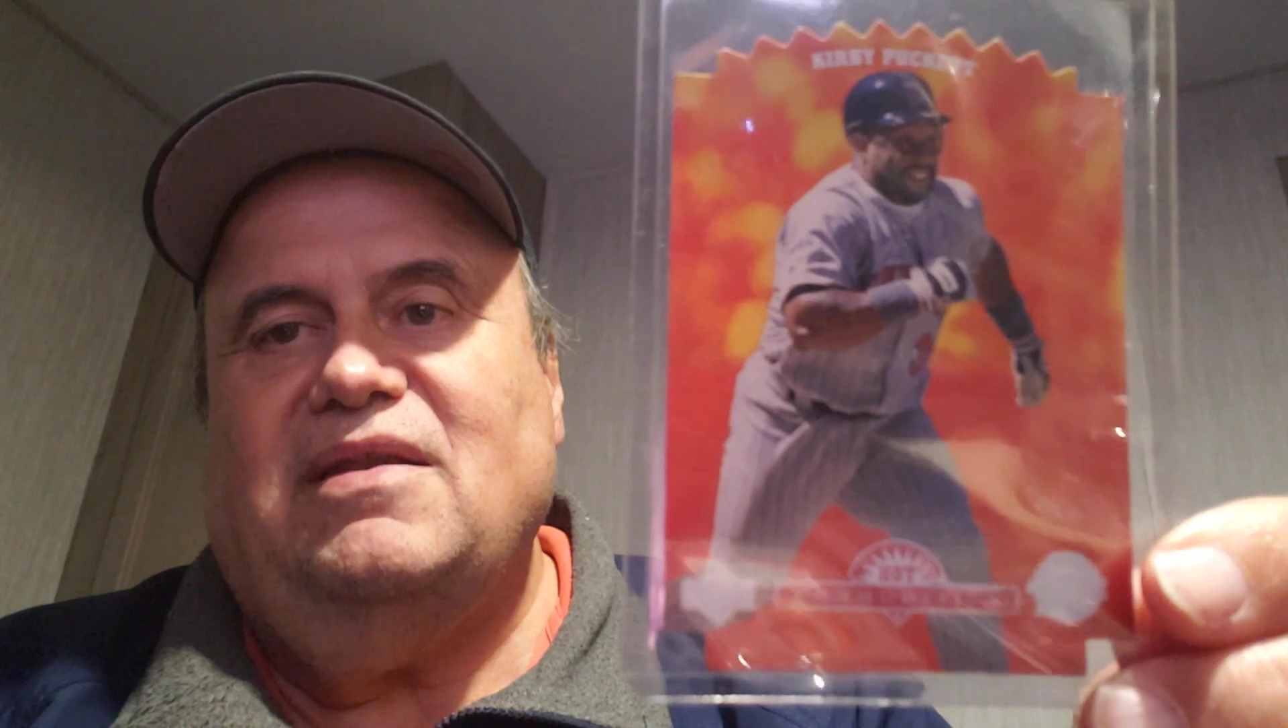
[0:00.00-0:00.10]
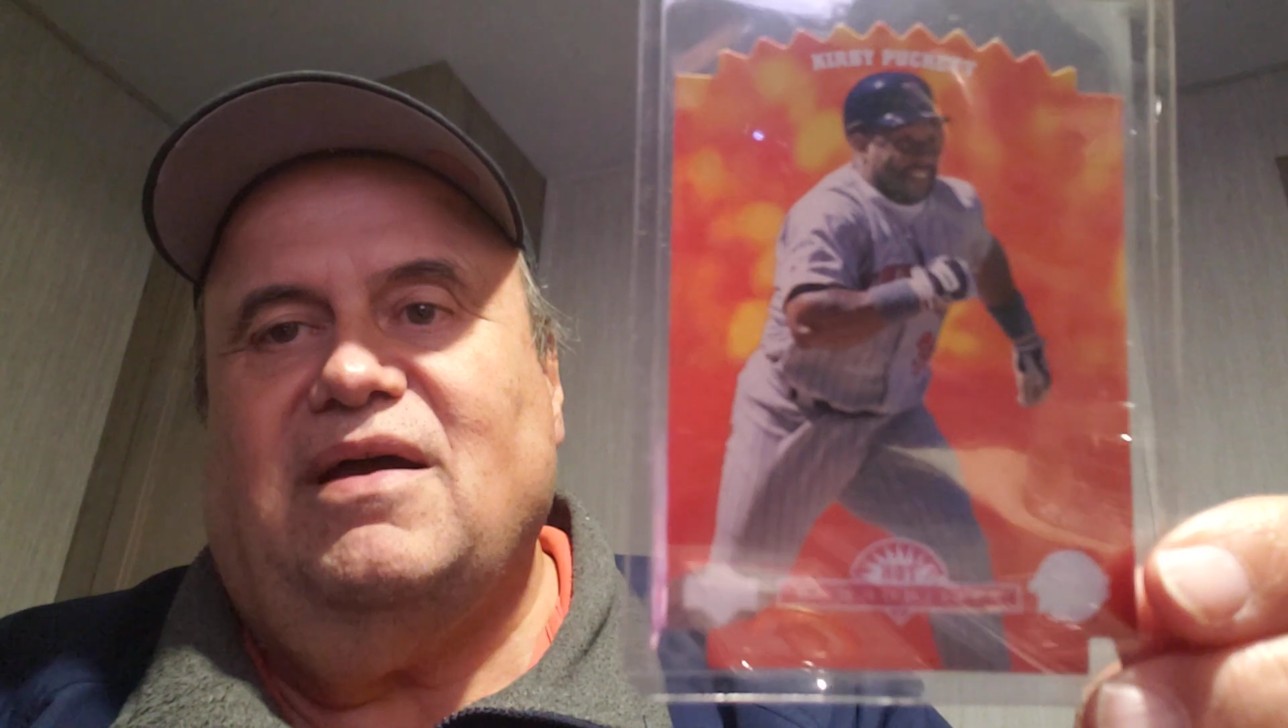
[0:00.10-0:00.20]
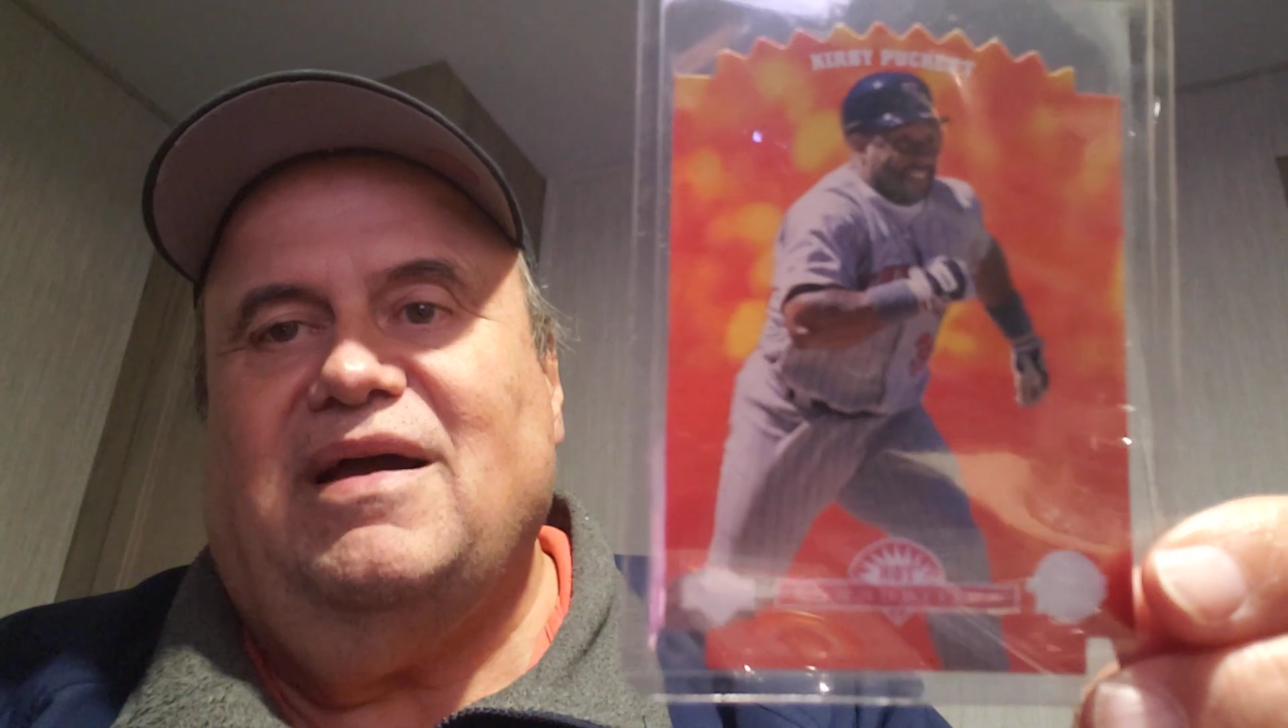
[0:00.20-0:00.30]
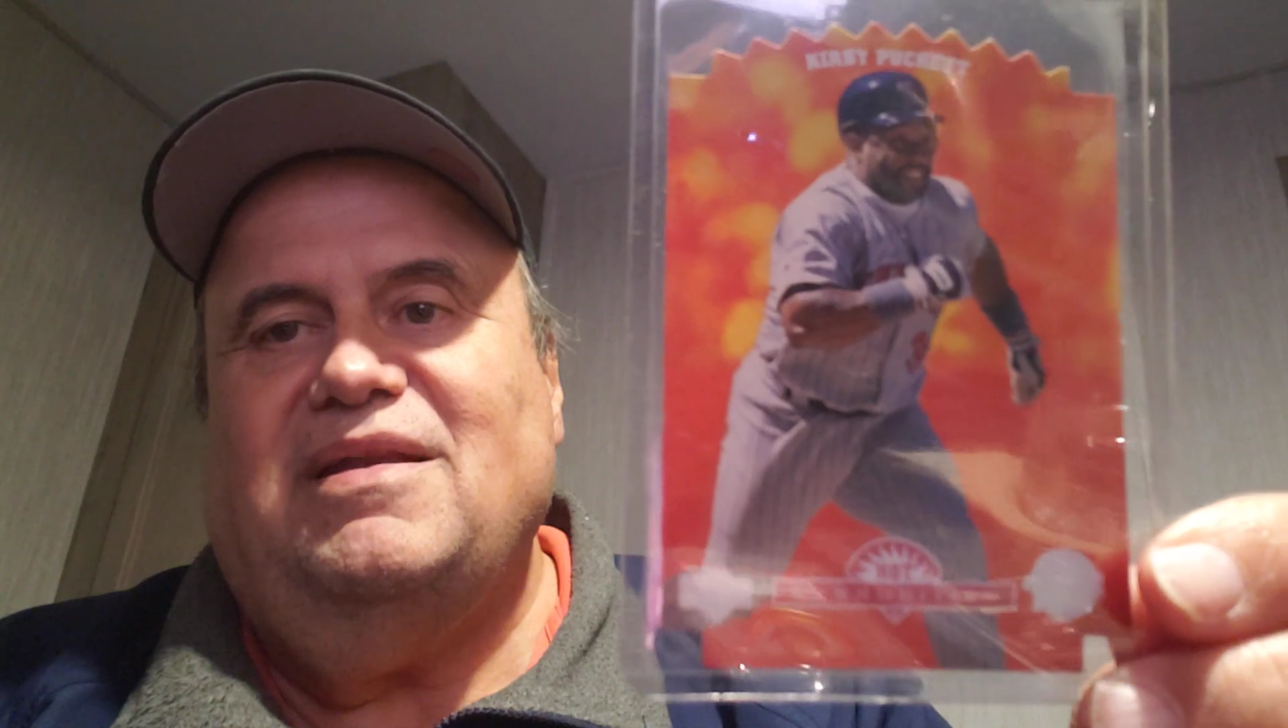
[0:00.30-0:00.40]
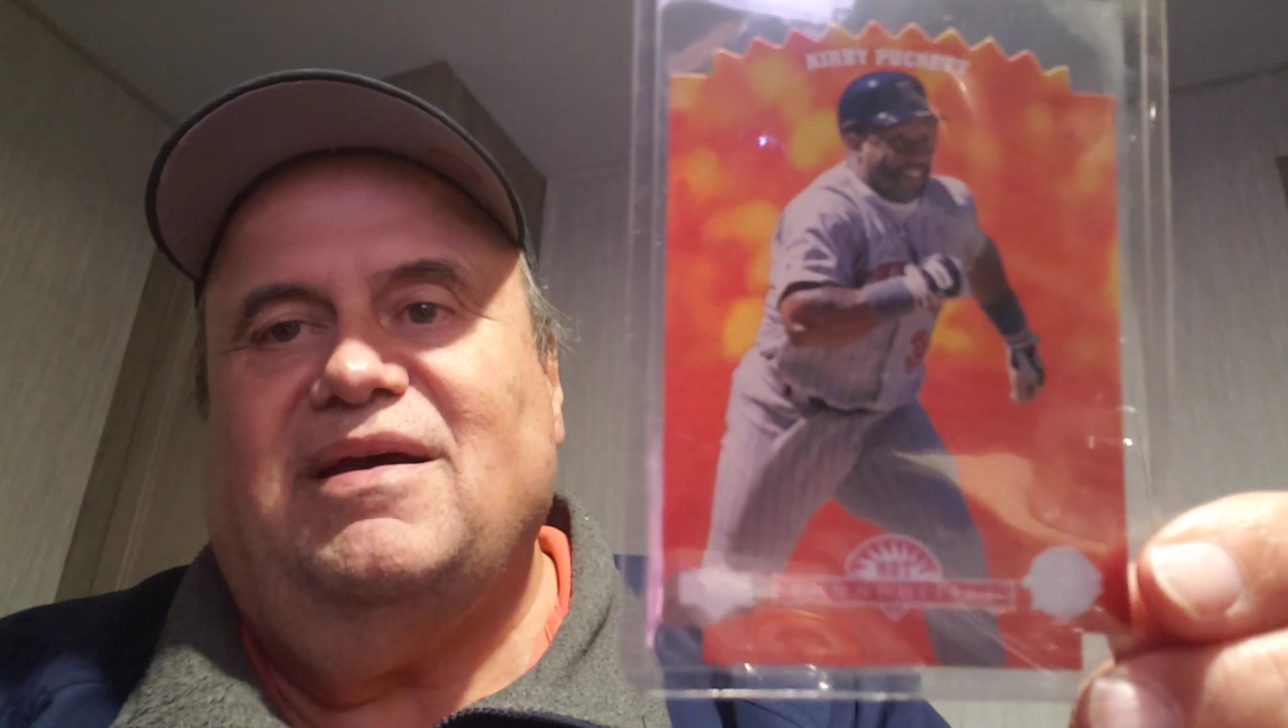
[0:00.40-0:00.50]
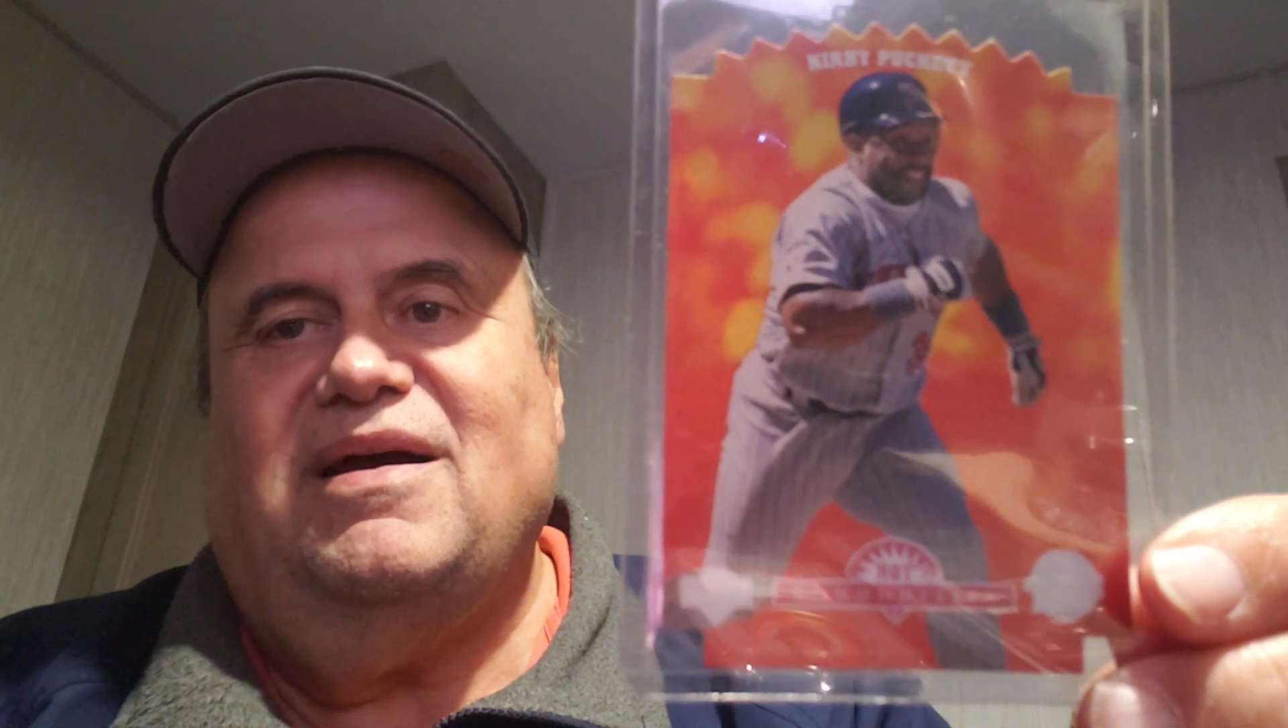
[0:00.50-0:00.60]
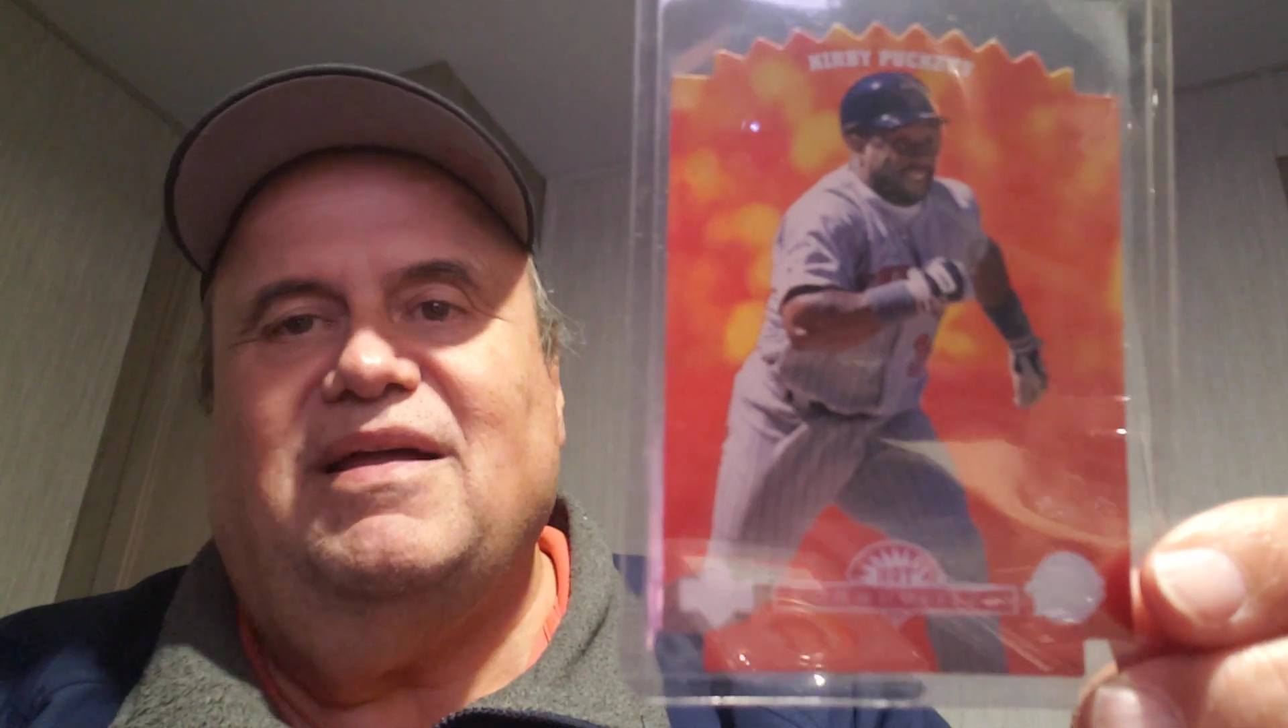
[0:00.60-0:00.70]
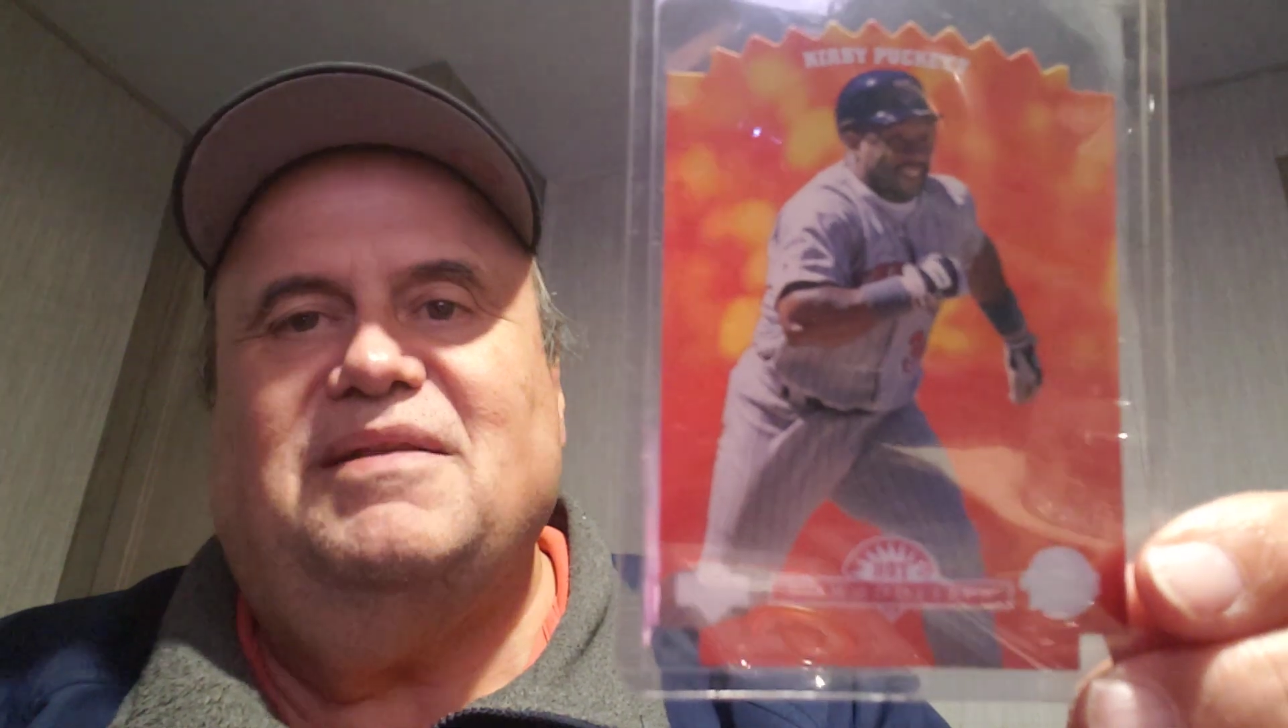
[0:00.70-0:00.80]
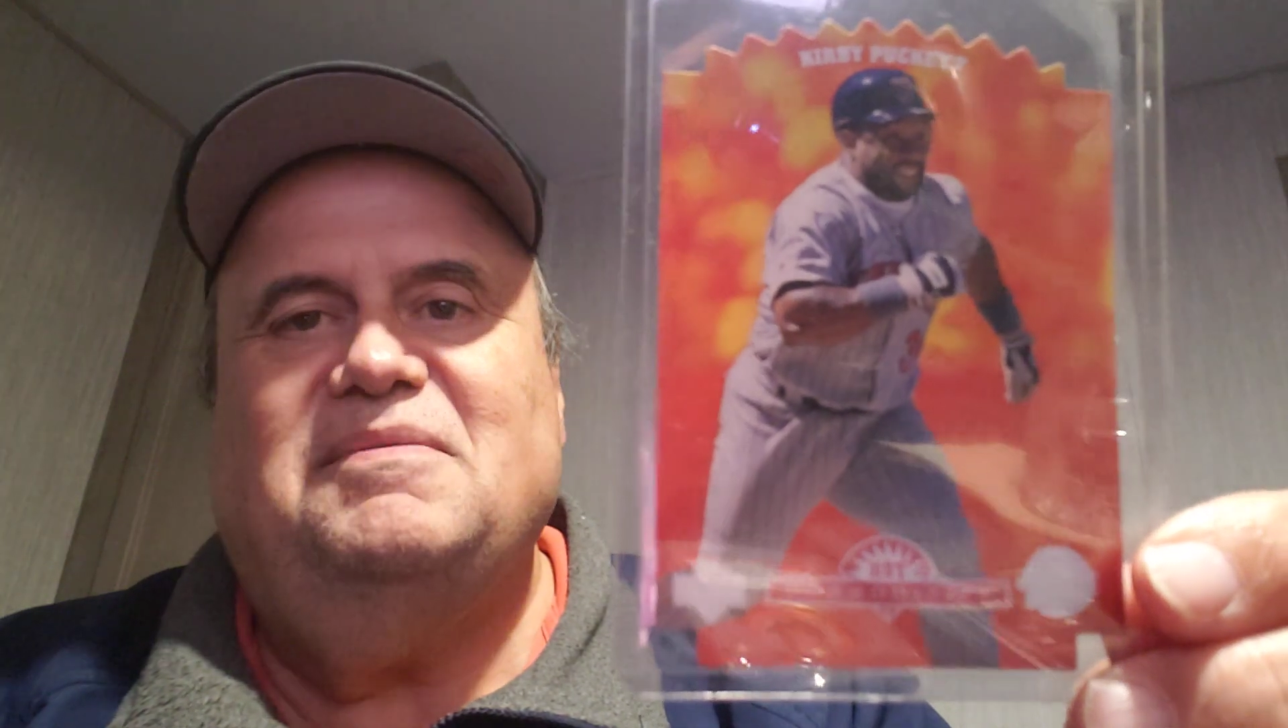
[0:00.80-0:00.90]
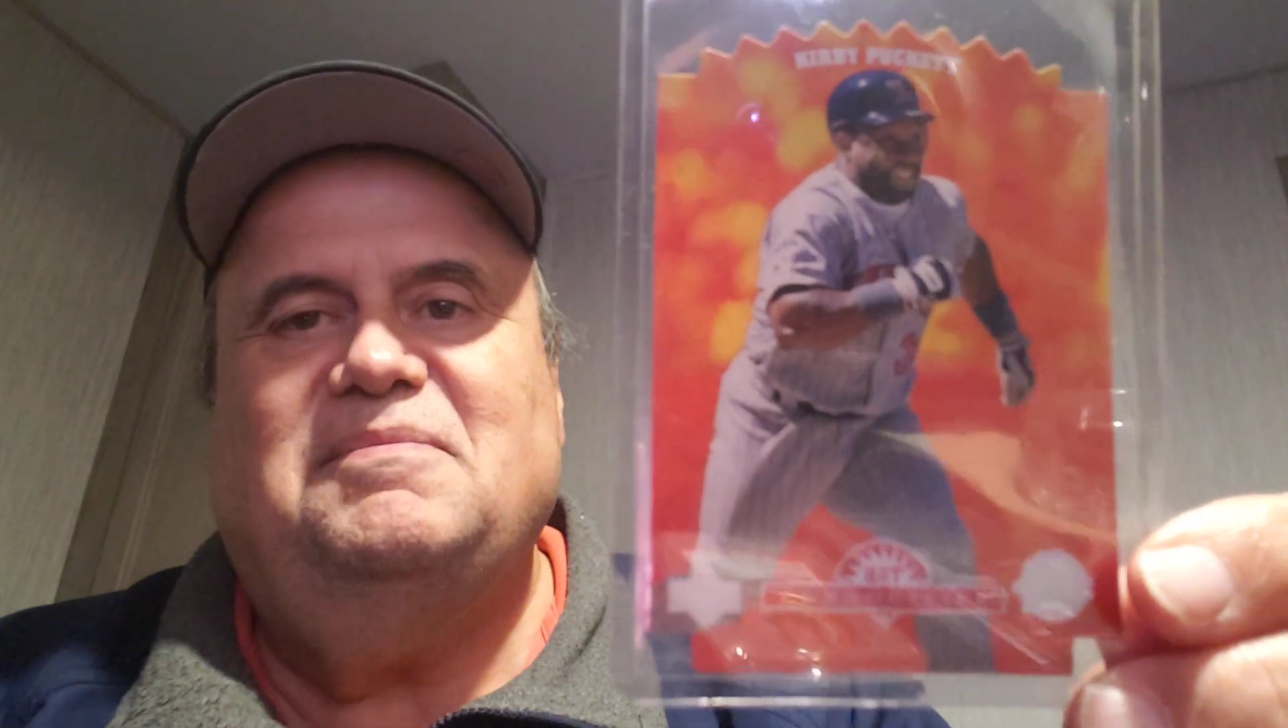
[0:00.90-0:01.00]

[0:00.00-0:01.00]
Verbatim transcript: hot, hot.